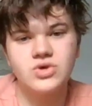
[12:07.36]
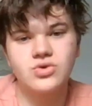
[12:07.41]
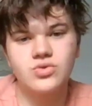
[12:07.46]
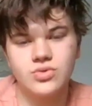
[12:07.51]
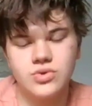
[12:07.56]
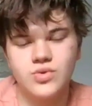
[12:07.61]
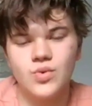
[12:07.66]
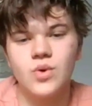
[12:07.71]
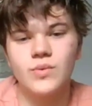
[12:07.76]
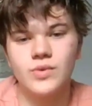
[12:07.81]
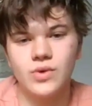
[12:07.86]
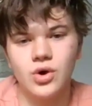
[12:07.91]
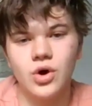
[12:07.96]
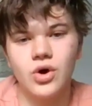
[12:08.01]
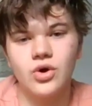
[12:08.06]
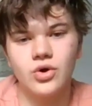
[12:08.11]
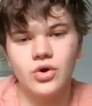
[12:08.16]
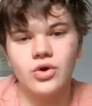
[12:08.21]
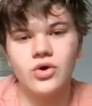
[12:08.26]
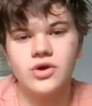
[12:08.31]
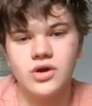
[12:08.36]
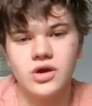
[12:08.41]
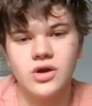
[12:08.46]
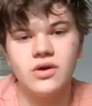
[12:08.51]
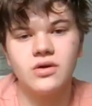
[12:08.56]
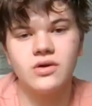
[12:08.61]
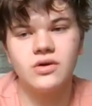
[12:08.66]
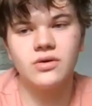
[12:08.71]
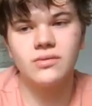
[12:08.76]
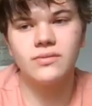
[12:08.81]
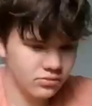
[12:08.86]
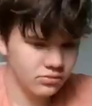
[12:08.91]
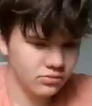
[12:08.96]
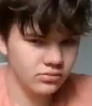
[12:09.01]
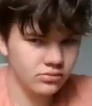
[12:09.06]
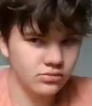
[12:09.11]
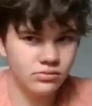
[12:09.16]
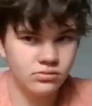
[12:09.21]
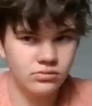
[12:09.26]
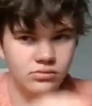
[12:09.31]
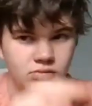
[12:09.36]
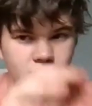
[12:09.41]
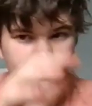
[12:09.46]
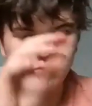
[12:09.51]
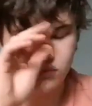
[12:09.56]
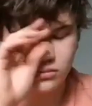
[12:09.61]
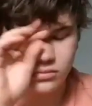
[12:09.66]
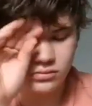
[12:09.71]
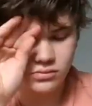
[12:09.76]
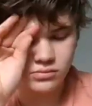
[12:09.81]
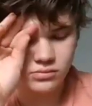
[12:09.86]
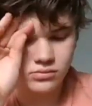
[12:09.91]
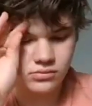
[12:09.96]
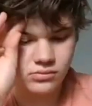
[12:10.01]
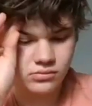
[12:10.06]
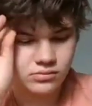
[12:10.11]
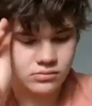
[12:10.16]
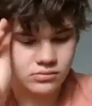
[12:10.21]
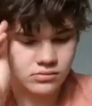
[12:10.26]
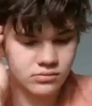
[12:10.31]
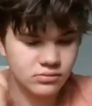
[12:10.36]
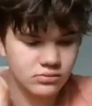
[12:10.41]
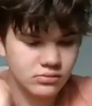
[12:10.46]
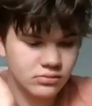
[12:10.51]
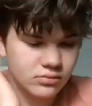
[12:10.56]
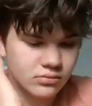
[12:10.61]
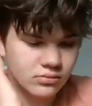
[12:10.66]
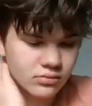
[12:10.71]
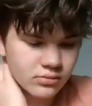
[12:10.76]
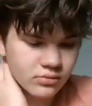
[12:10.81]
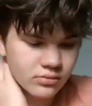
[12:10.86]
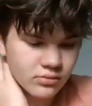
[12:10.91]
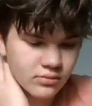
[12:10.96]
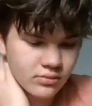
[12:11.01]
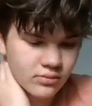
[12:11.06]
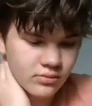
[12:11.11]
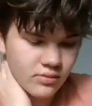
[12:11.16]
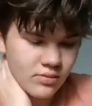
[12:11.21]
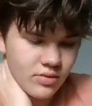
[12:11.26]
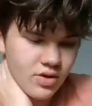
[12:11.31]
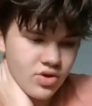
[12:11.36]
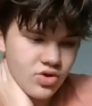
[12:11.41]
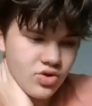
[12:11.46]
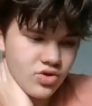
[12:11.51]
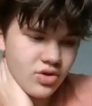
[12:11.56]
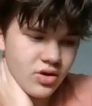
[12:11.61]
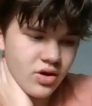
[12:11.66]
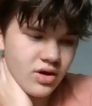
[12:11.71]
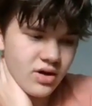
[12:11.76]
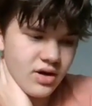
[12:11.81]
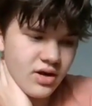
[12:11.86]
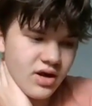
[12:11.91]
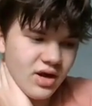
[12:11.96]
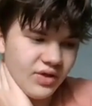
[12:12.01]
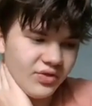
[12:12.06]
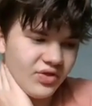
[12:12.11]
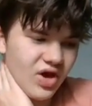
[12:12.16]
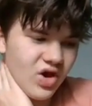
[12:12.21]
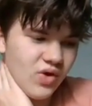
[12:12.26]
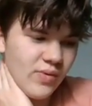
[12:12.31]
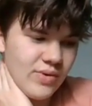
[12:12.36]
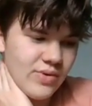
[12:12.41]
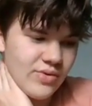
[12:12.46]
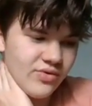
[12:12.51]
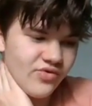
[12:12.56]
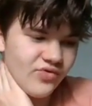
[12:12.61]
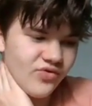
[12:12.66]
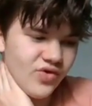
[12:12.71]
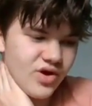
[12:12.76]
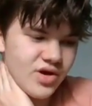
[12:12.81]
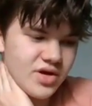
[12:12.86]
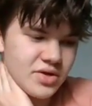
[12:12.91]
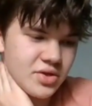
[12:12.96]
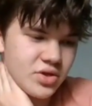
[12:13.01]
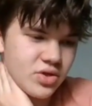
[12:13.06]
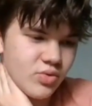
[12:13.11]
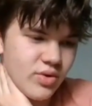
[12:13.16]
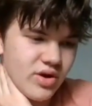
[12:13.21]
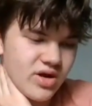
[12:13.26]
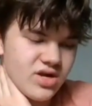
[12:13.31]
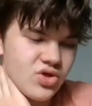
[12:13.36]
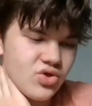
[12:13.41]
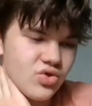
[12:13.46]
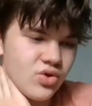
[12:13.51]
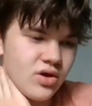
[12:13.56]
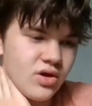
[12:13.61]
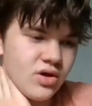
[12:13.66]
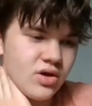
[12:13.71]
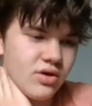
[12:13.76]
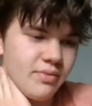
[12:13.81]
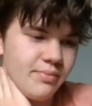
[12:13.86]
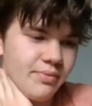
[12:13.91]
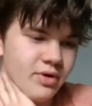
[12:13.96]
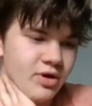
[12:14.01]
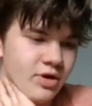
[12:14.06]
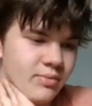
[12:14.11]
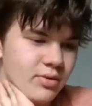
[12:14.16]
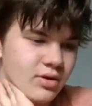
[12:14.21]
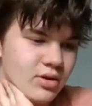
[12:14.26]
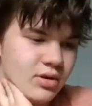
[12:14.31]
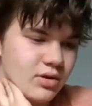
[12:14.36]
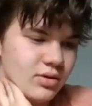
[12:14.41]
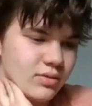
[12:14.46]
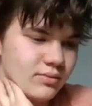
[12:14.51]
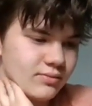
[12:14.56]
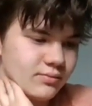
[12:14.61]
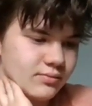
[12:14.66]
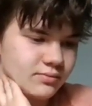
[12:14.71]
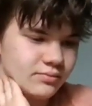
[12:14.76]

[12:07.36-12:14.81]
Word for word: this was the one we called earlier. Calling out, this is Sean. How can I help you? Sean, I thought we were friends. Why did you hang up on me?